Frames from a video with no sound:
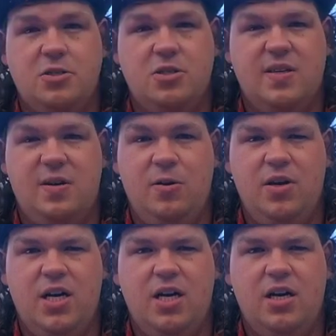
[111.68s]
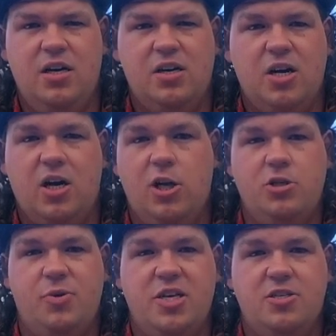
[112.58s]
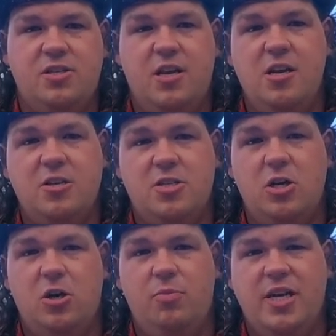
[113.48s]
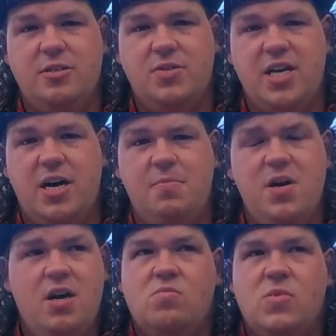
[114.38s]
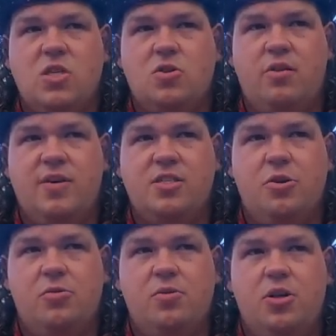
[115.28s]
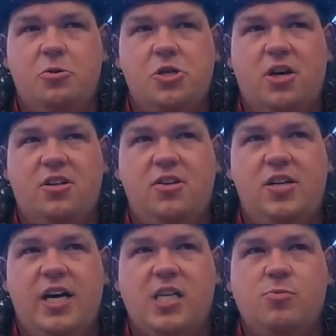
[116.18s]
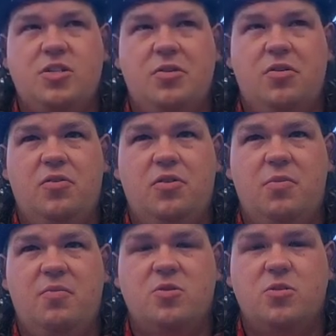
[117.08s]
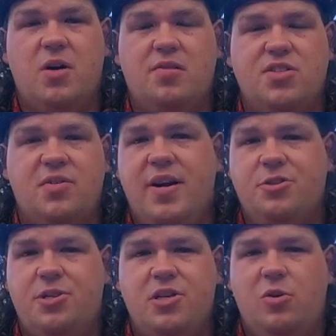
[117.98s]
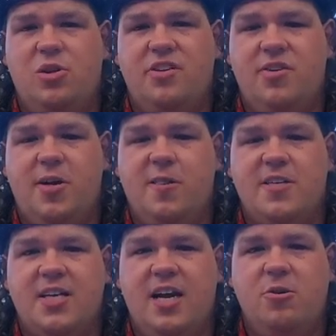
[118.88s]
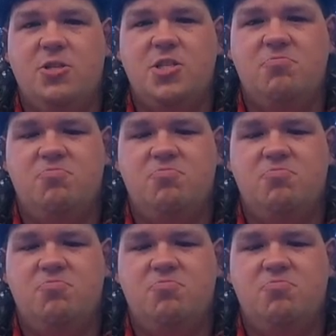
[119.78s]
is in college, but he can still make some time. This will come as no shock to you guys, but some of the members of RL7 actually don't live under this house.